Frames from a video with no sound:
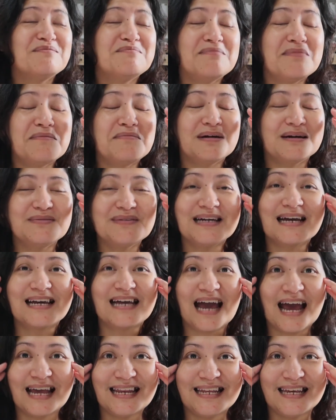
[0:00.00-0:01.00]

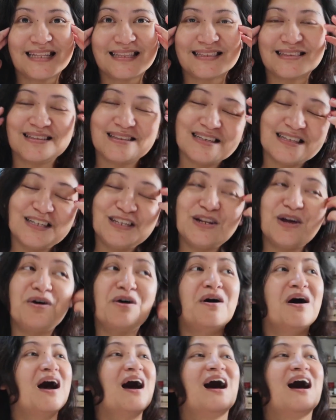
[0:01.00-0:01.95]
Mamagagalit. You know,